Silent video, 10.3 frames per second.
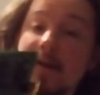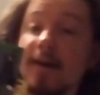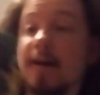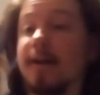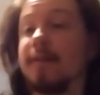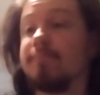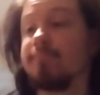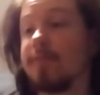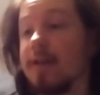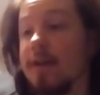uh,
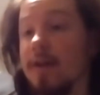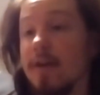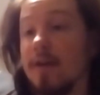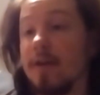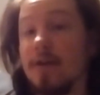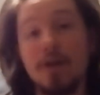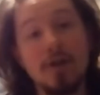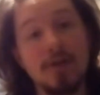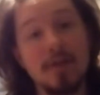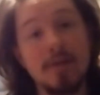
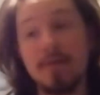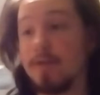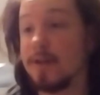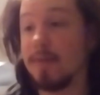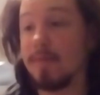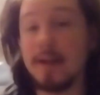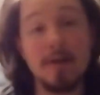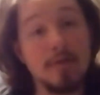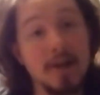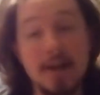use it for
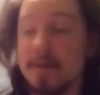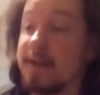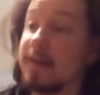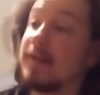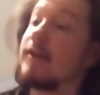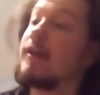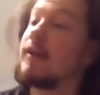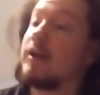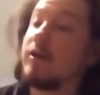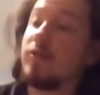something or test it,
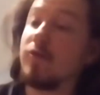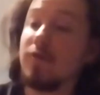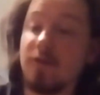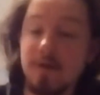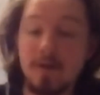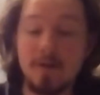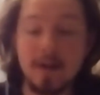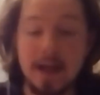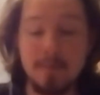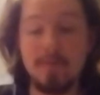
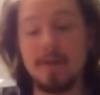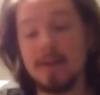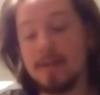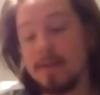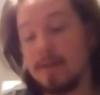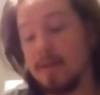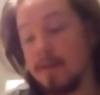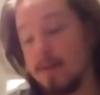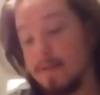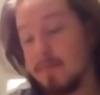or keep this
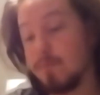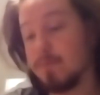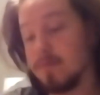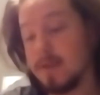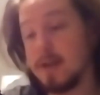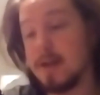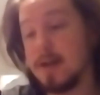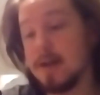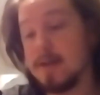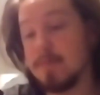
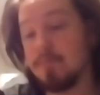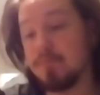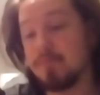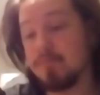um,